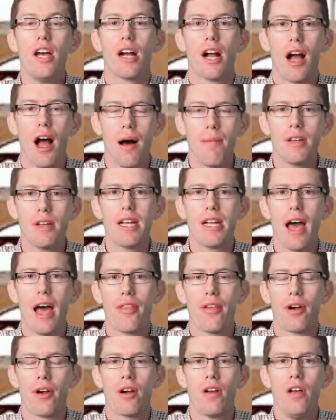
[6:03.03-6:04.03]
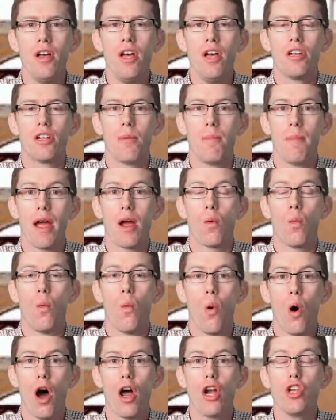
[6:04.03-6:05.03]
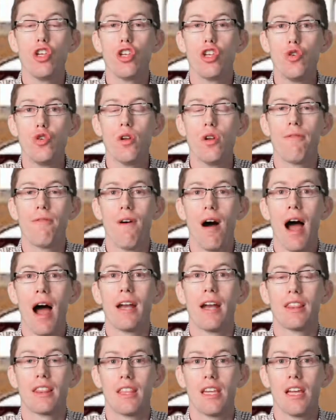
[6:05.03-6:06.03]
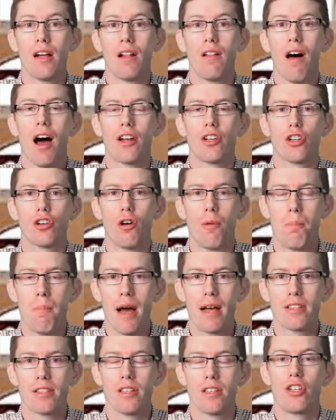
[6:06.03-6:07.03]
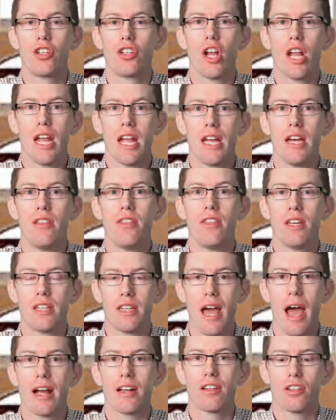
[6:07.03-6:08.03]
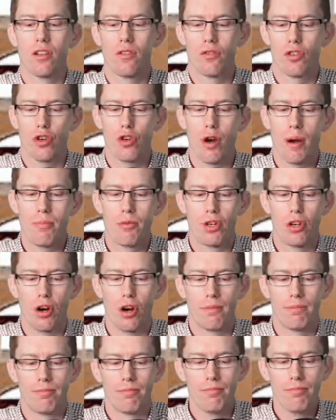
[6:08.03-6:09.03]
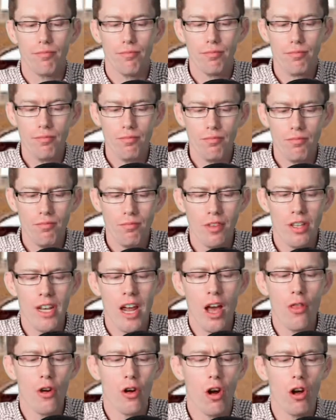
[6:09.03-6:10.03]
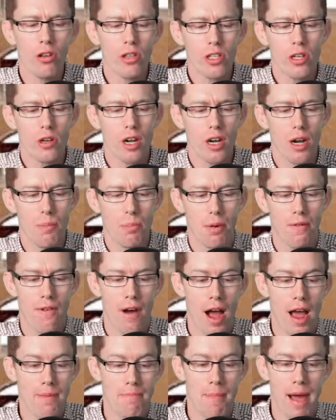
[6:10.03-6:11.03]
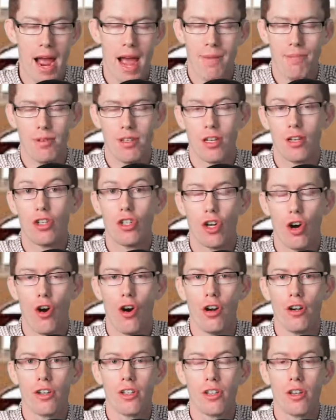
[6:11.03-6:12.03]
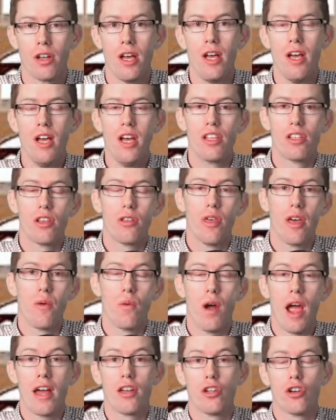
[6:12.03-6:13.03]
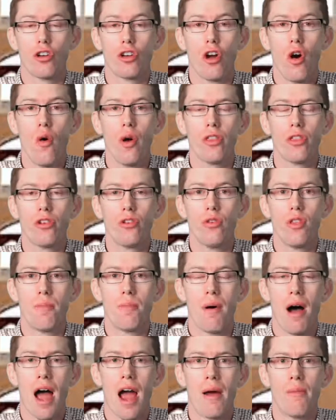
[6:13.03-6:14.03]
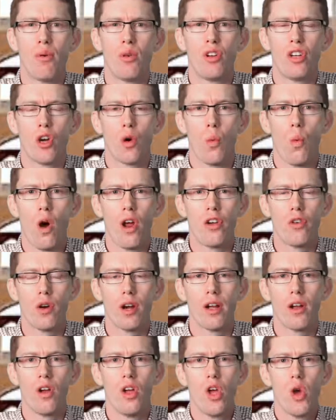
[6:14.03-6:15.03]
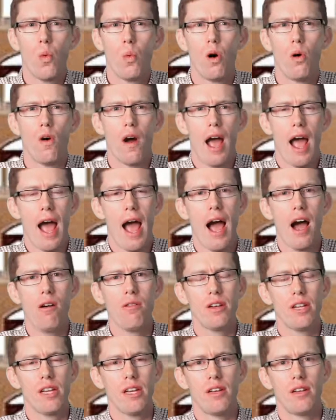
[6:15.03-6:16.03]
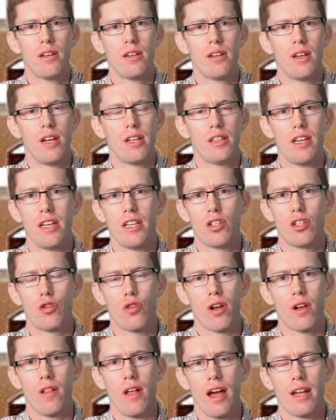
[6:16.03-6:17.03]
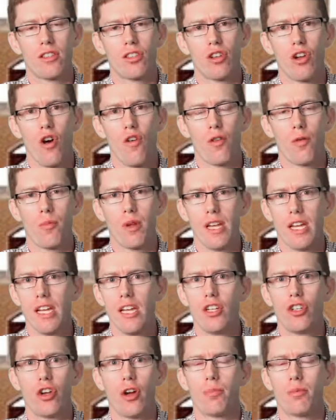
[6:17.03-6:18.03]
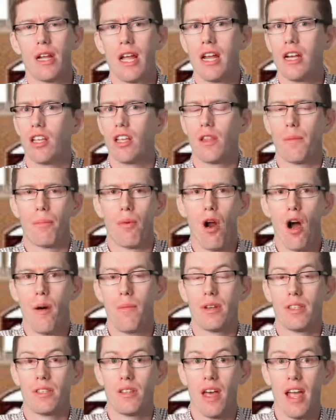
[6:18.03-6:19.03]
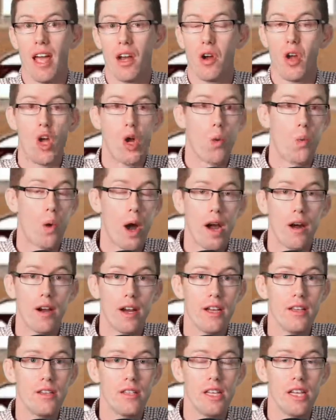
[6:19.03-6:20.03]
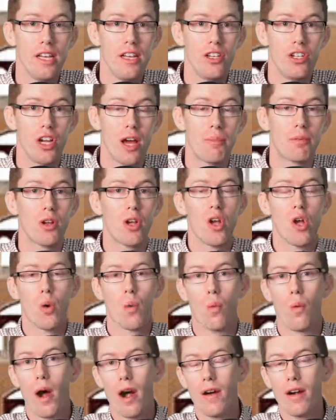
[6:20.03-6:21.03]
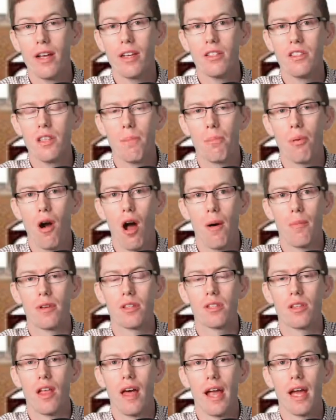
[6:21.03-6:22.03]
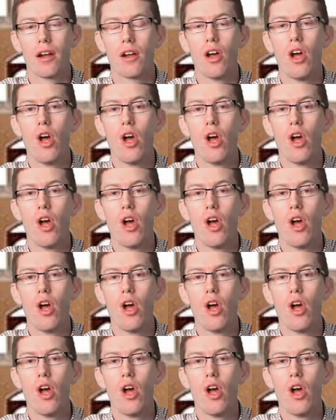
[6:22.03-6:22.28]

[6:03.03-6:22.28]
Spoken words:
come together to make one unified theological message in the text of Scripture. Now, they're also going to provide maps and charts so that as you're going through the Bible and you're wondering, well, how did the Israelites go from Egypt into the Promised Land? Where is Egypt? Where is the Promised Land?